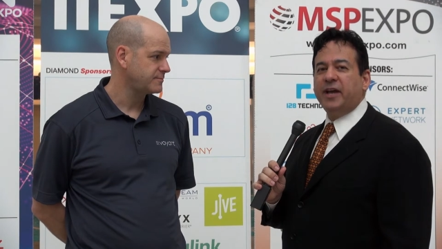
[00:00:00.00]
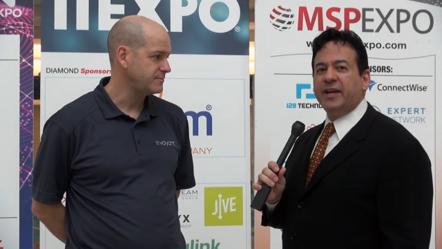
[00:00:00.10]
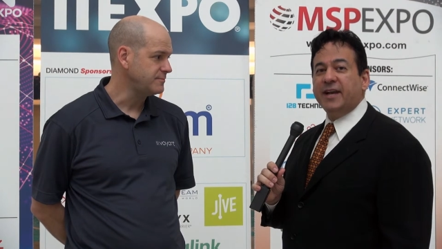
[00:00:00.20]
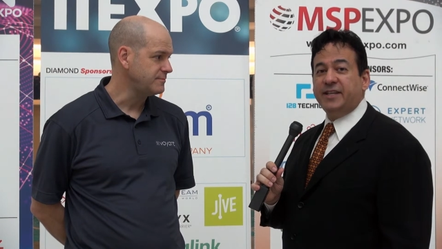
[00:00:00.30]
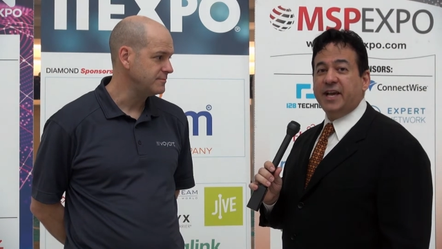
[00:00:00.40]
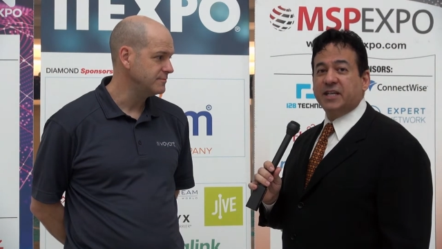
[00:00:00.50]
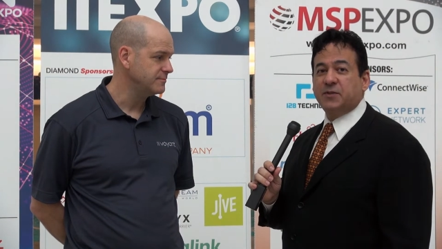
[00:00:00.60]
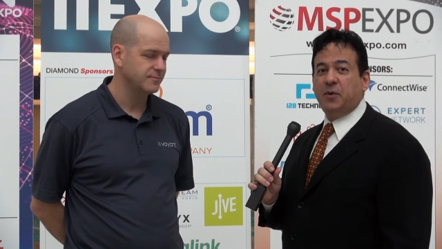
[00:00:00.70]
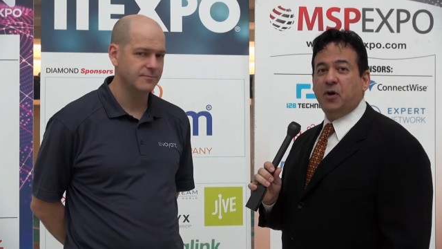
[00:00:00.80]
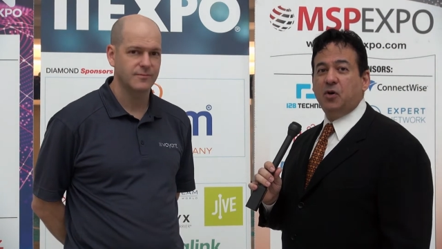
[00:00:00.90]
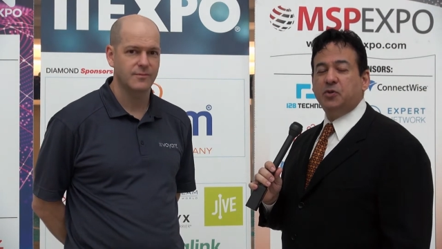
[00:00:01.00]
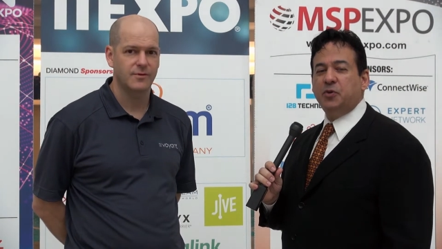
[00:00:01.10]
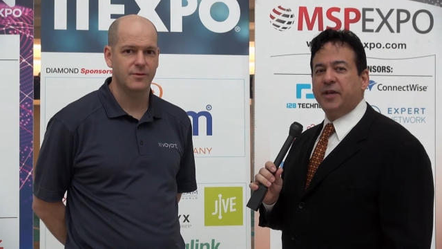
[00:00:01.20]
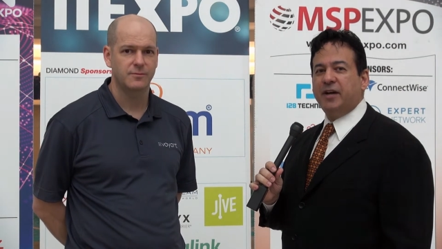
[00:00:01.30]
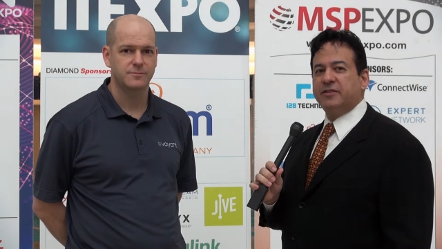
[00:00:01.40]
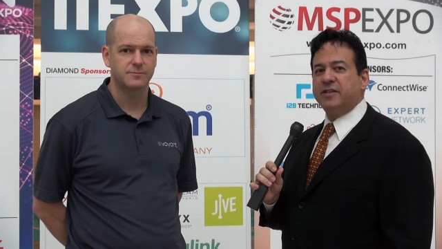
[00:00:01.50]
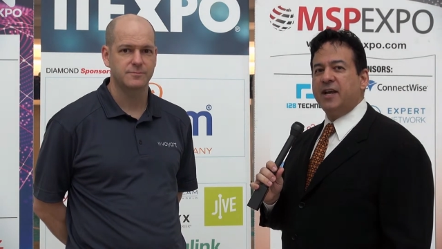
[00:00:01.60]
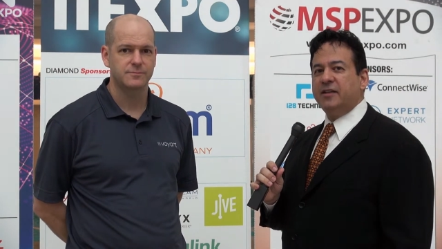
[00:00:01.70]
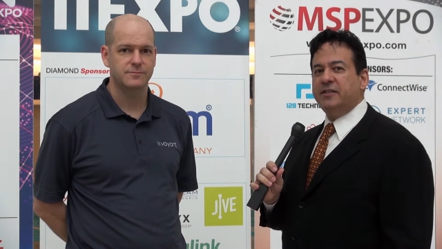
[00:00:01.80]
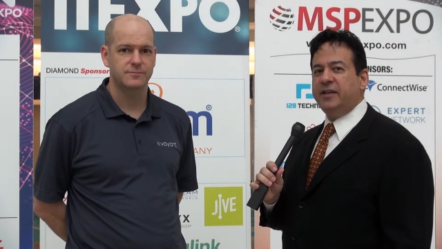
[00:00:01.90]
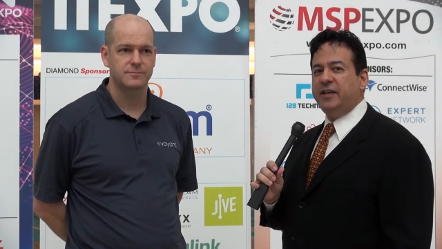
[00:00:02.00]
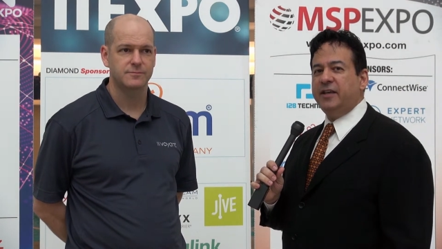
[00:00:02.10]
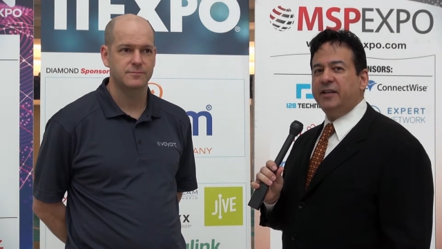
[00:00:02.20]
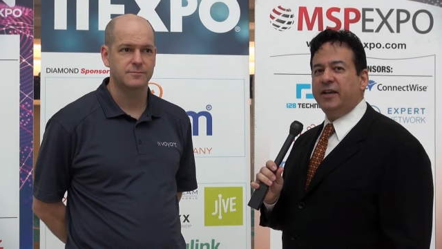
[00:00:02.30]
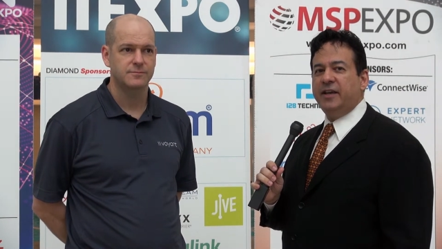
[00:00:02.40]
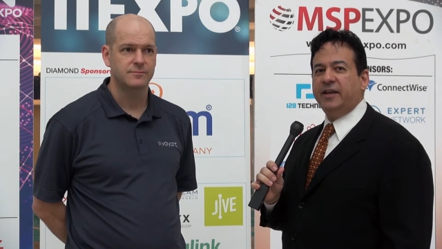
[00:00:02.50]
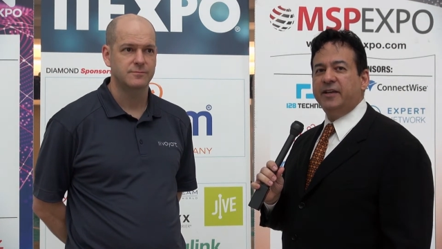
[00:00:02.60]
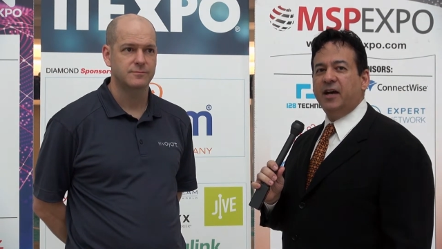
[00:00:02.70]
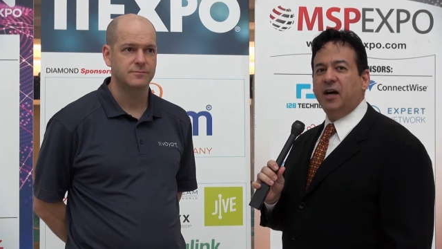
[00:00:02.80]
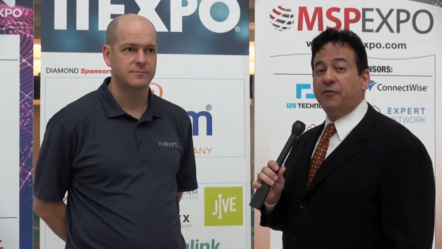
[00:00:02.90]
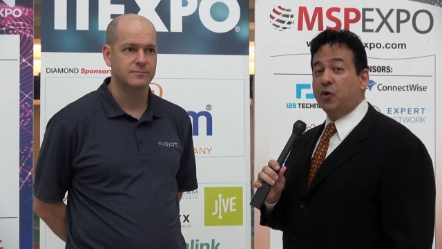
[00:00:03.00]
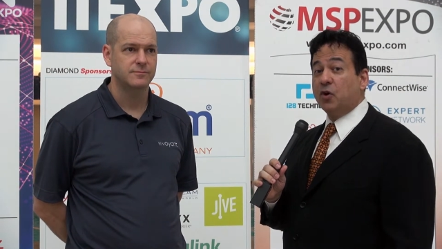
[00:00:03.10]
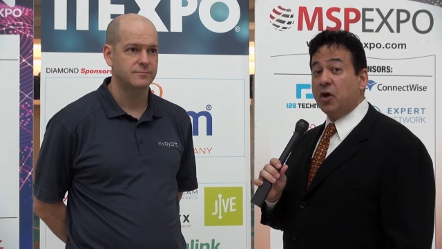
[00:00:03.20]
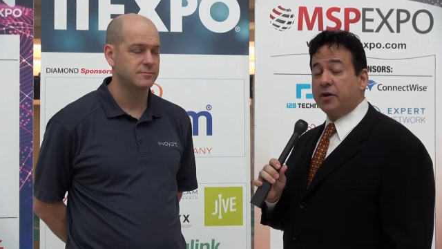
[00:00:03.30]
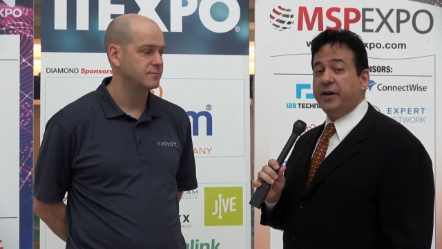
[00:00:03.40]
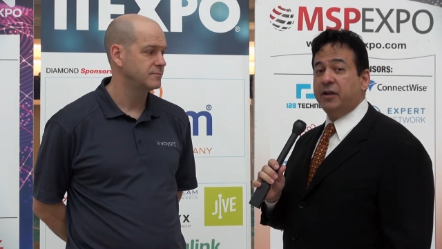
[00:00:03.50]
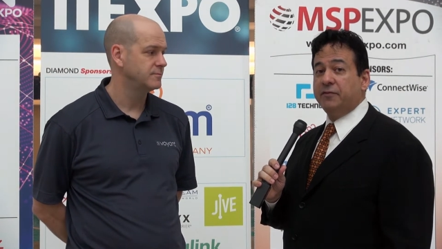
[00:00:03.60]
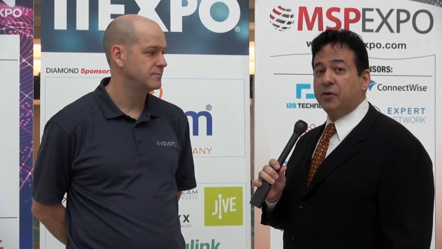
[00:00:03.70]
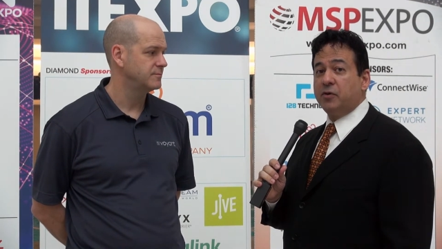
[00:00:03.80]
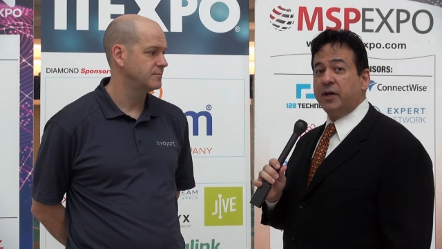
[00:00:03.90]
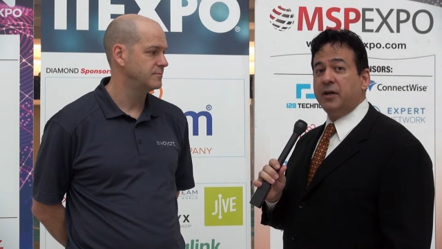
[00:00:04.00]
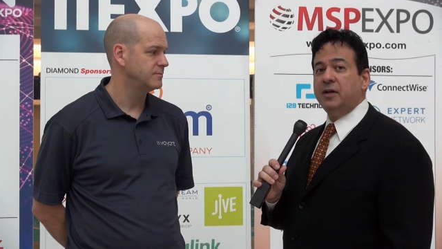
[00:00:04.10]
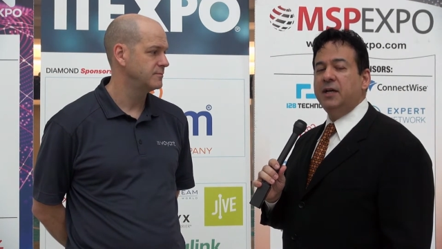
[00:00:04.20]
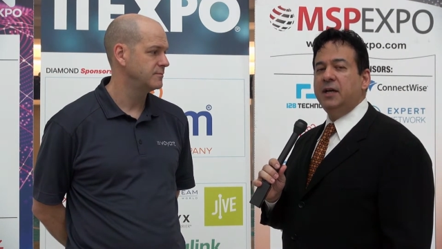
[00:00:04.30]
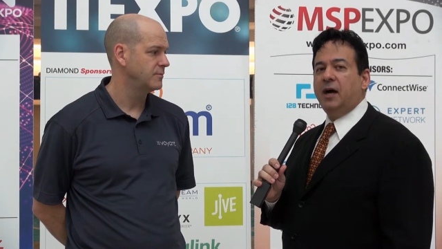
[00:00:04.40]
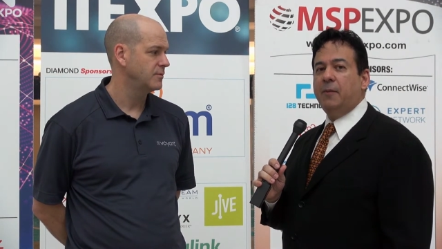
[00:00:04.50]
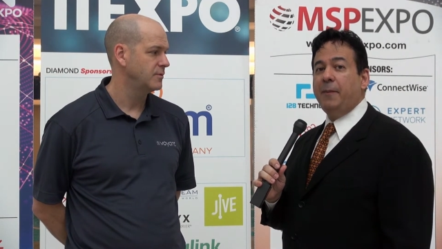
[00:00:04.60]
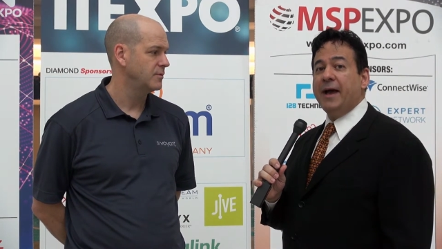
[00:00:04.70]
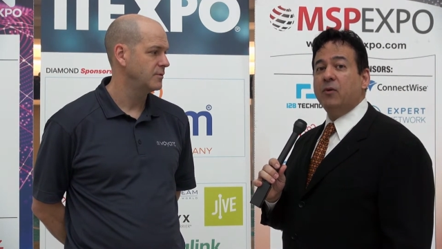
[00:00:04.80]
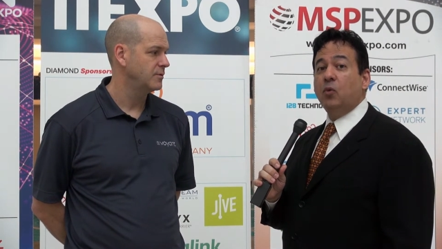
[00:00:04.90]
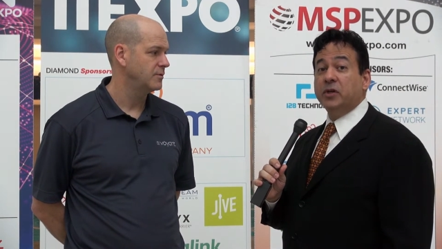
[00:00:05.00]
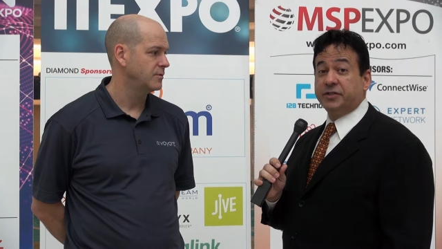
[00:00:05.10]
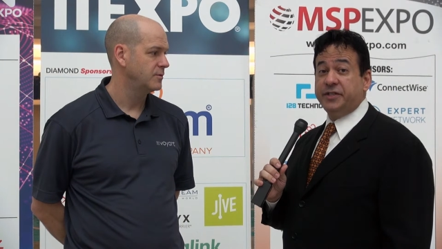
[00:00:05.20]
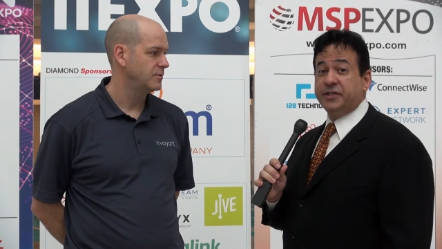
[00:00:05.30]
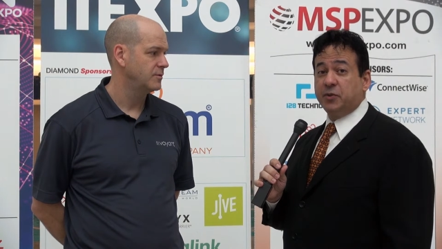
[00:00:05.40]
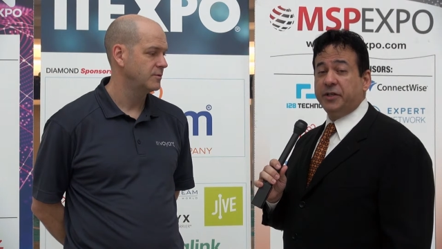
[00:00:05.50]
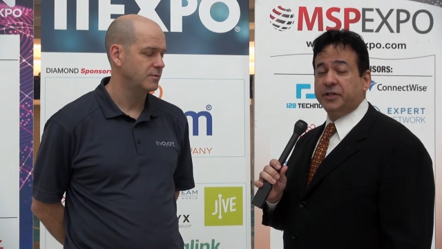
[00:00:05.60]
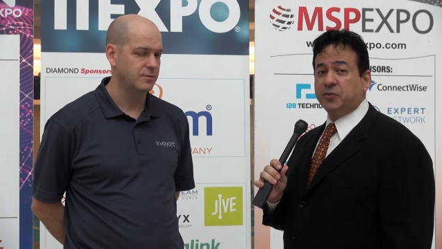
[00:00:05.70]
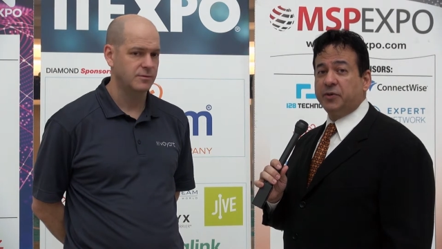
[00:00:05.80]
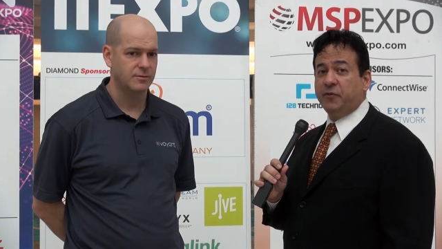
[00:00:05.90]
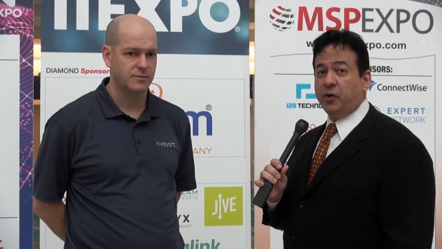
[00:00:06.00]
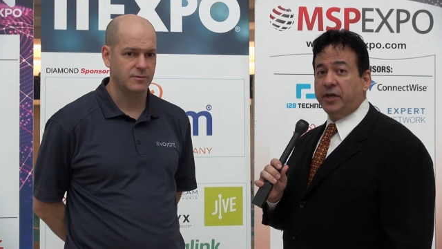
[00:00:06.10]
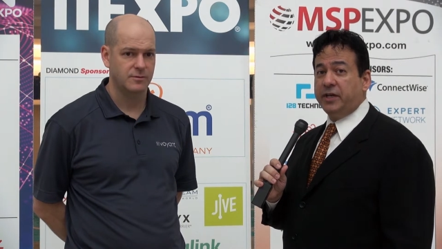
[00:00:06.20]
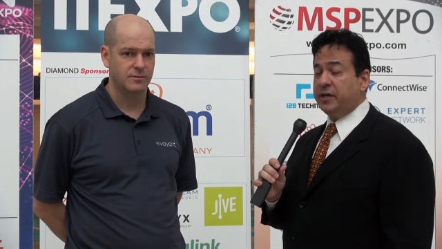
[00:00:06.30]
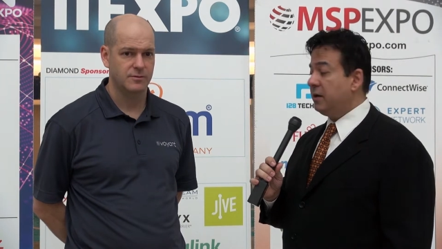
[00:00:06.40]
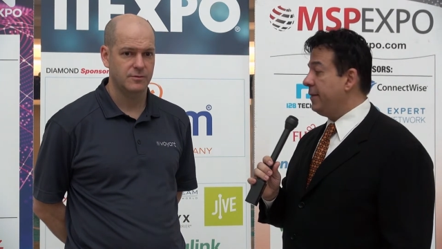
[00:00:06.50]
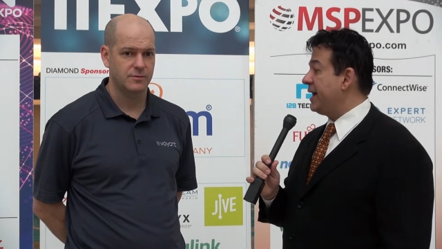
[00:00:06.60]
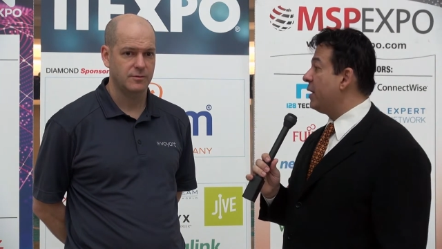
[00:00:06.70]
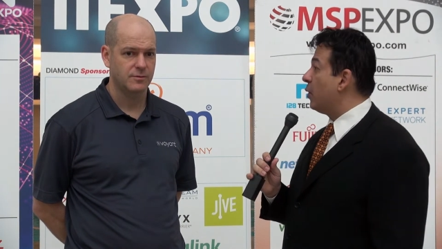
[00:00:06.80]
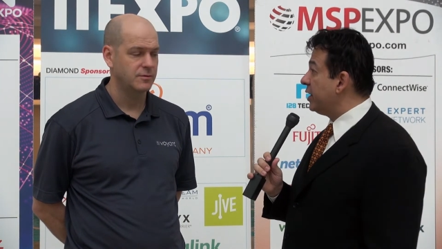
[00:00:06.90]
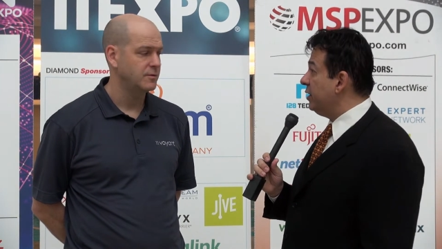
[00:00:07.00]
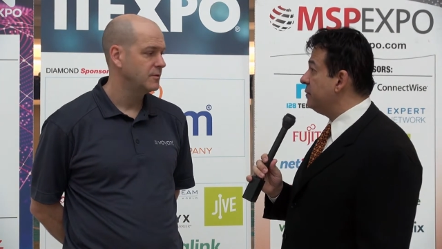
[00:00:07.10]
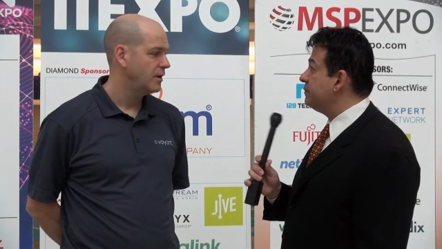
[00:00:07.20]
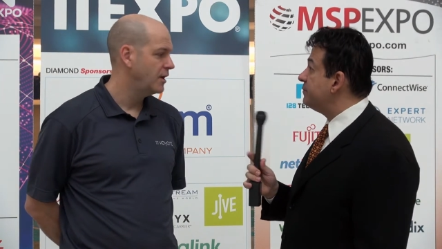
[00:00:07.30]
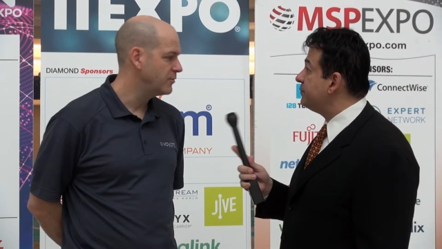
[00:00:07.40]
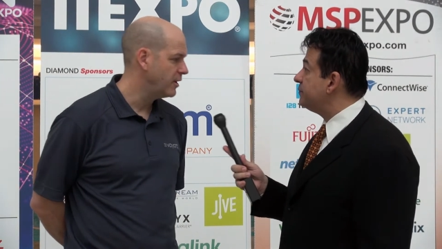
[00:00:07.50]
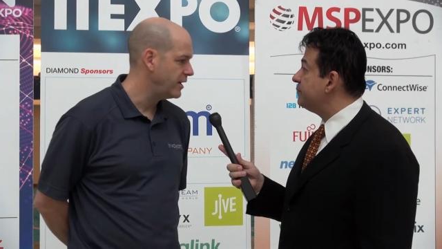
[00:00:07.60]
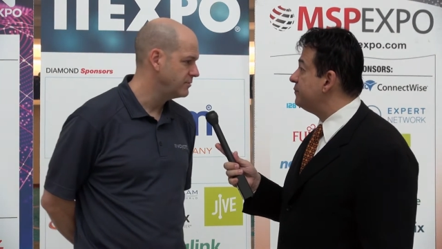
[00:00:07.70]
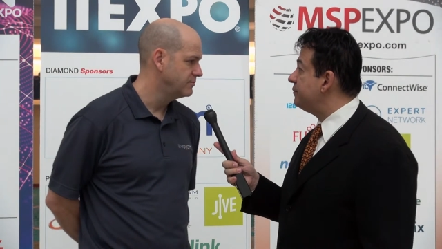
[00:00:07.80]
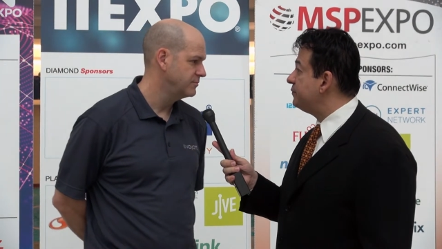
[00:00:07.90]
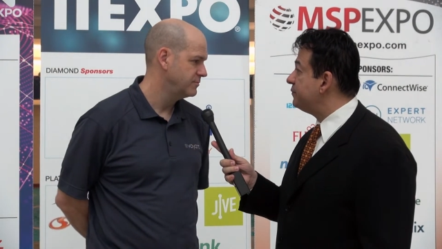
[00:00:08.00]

Speaker 1: at IT Expo 2019 in uh, Fort Lauderdale, Florida. Uh, Matt Wilson is with us with Voyant. Uh, Matt, how are you? I'm great.